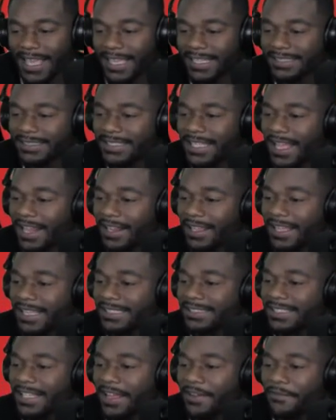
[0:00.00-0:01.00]
Yeah,
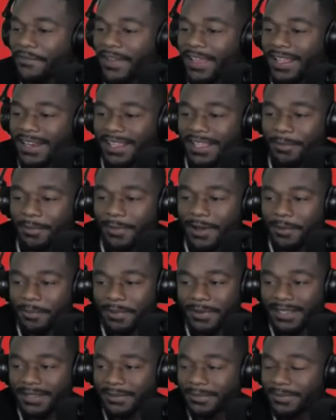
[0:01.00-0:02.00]
it's not fair to get my pick.